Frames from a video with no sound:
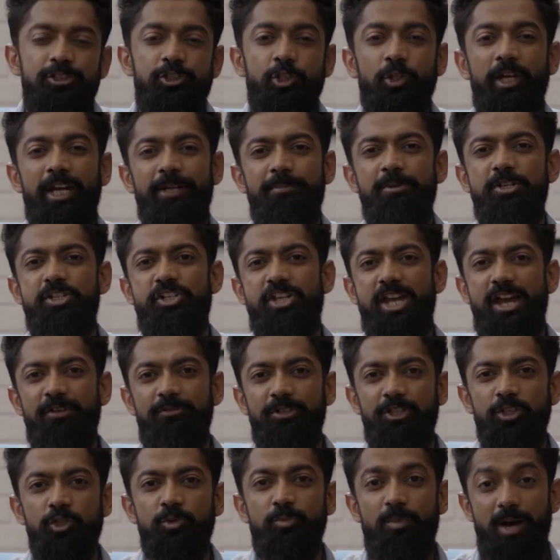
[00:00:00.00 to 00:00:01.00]
So let me share
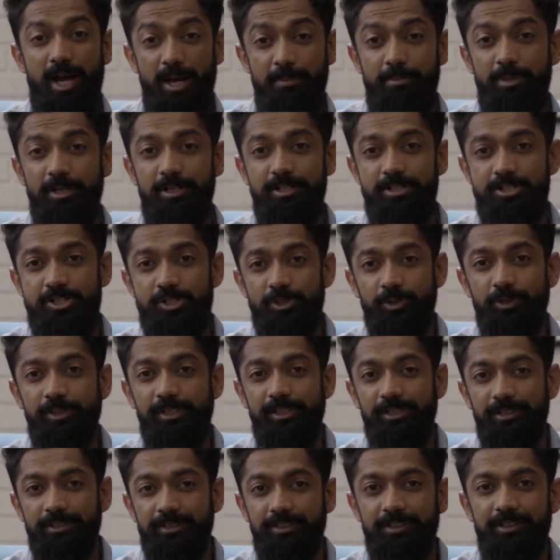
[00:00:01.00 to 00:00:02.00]
with you my beard
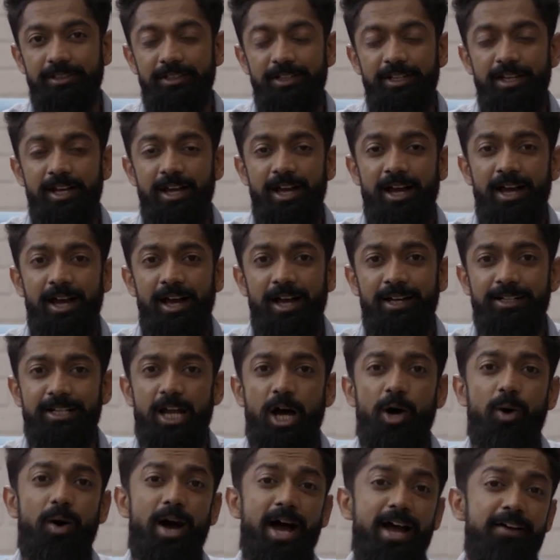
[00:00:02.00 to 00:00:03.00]
story.
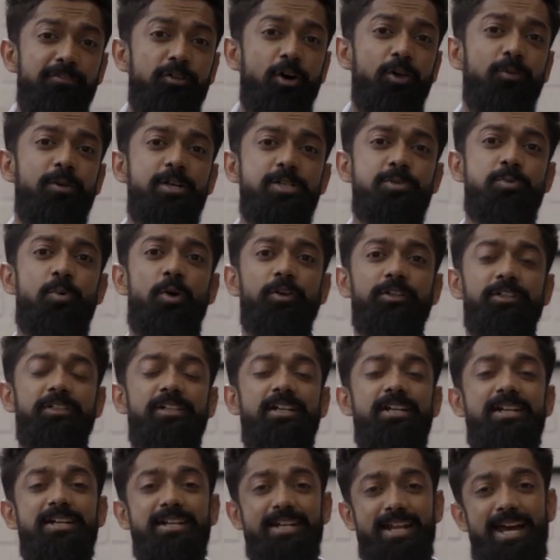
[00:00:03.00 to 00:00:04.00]
Now, I've always wanted
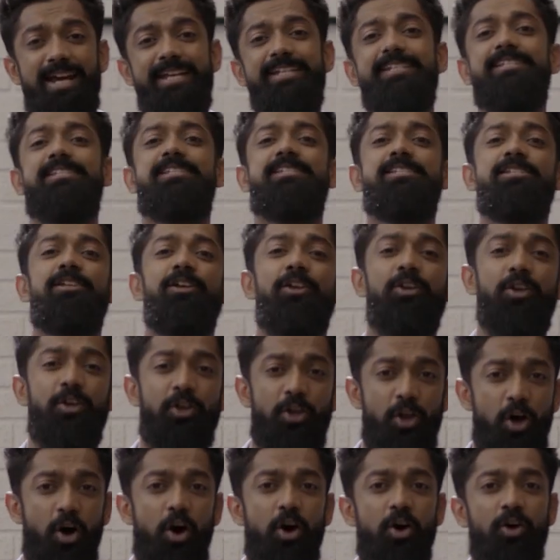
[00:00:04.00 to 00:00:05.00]
a nice,
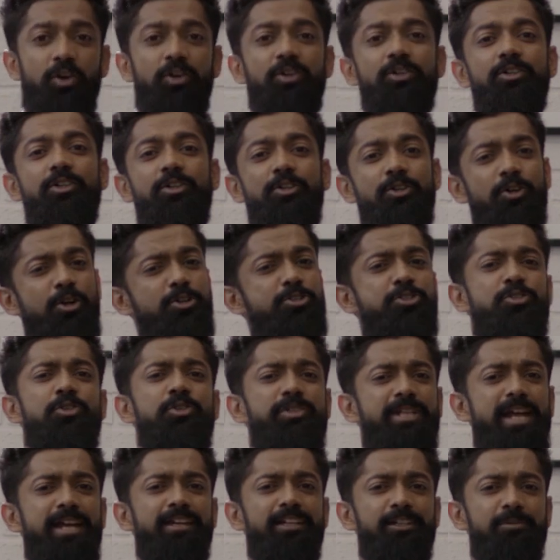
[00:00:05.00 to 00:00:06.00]
long, not so
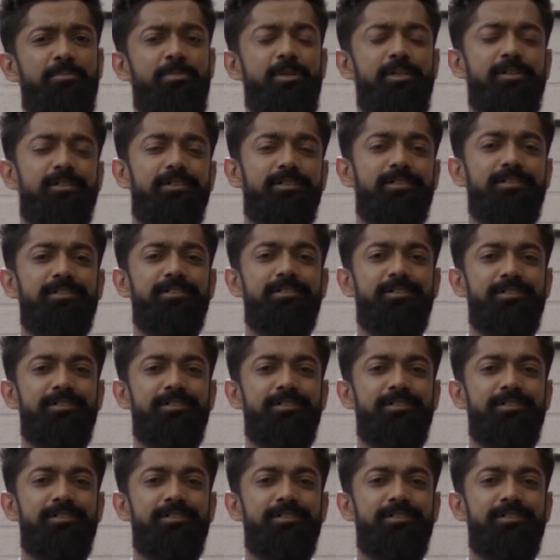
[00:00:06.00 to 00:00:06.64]
tangled beard.